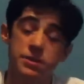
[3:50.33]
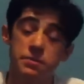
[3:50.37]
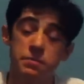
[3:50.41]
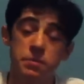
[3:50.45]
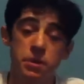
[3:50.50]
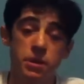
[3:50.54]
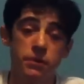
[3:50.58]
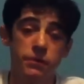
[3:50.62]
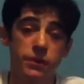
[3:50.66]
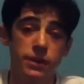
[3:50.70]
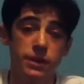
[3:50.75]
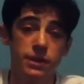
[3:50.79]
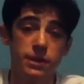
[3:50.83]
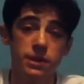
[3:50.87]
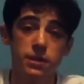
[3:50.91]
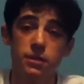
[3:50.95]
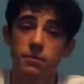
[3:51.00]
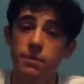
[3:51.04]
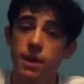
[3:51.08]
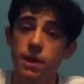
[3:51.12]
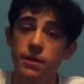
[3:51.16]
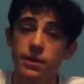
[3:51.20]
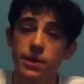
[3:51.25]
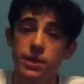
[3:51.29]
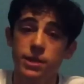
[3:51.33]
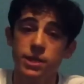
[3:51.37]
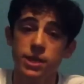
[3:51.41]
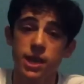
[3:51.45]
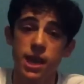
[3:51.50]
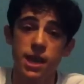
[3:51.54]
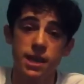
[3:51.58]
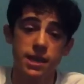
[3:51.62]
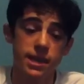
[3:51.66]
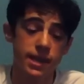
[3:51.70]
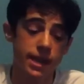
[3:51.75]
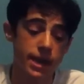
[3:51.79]
a perfect little mount that you
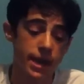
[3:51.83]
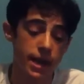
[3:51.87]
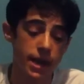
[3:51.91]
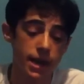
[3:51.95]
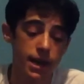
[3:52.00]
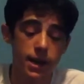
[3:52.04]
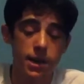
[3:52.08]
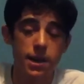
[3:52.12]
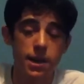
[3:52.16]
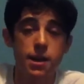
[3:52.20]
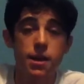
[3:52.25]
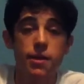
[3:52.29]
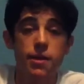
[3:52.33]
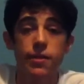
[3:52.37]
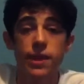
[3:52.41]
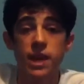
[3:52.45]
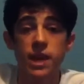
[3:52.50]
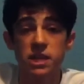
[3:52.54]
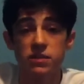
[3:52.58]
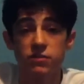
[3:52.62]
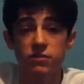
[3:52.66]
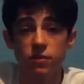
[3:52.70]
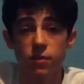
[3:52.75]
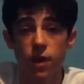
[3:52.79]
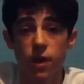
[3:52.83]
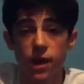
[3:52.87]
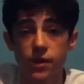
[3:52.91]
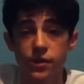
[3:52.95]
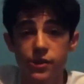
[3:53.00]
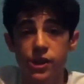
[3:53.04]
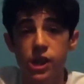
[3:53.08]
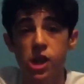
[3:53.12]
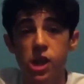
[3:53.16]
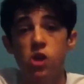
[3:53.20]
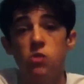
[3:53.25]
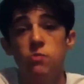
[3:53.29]
got there. Thanks for
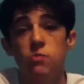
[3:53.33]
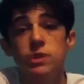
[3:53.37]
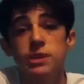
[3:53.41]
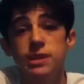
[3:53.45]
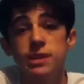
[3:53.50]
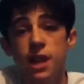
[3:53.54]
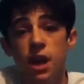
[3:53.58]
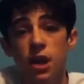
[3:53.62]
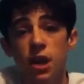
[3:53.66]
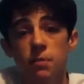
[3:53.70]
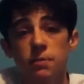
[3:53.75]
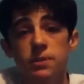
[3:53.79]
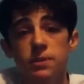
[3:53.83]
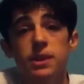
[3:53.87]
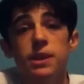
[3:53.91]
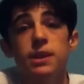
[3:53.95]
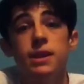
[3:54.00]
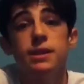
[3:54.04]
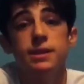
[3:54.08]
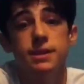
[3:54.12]
watching. I hope this helped.